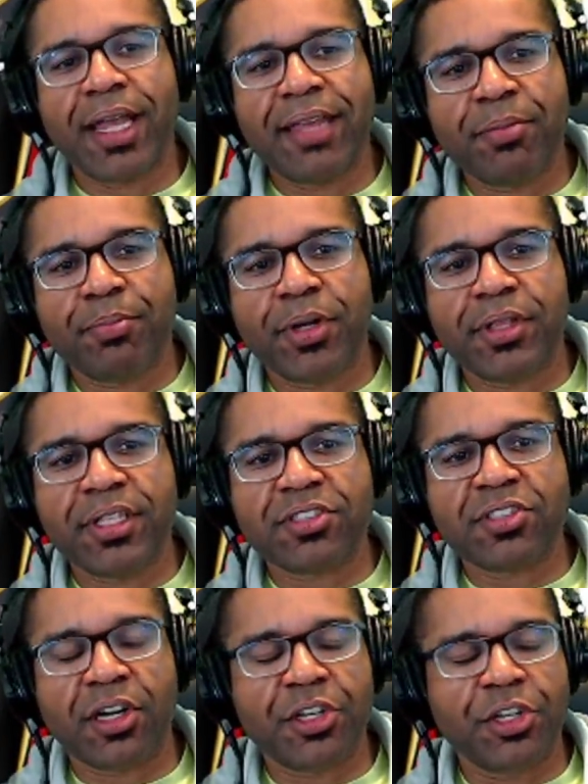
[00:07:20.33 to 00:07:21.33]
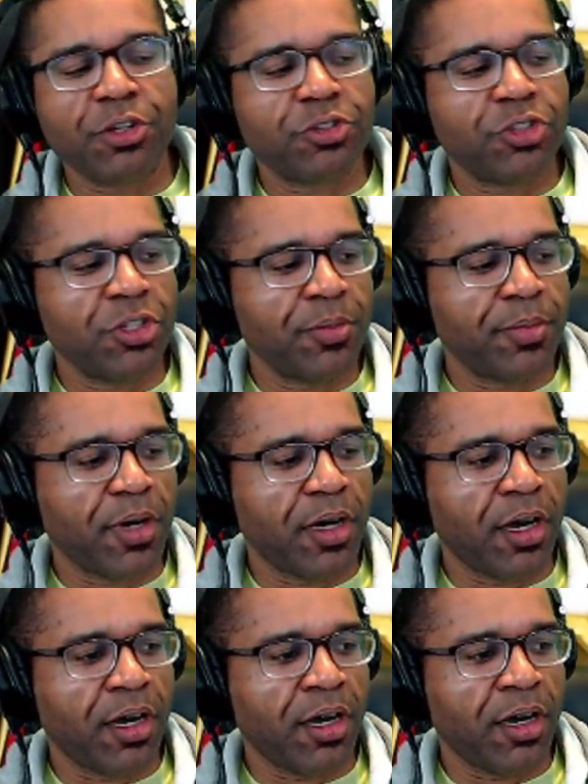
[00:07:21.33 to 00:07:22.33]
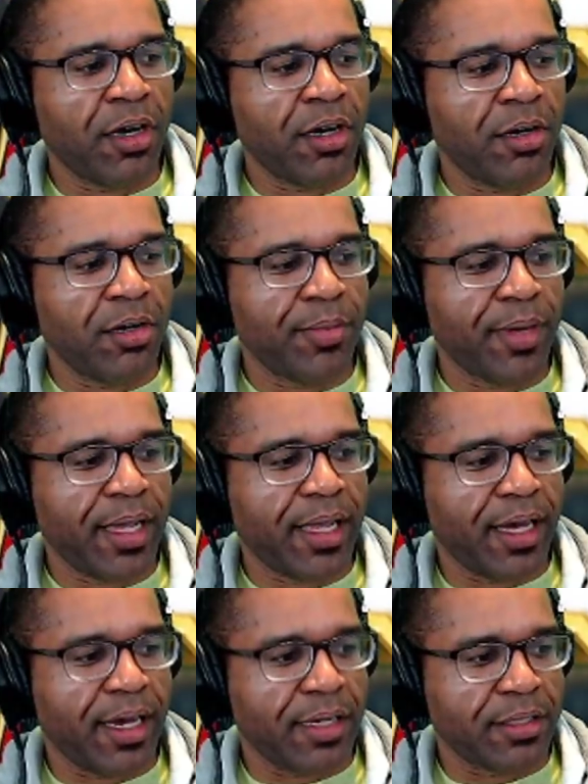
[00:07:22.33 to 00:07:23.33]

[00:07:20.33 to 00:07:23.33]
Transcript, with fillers: do I even put this on YouTube? Oh my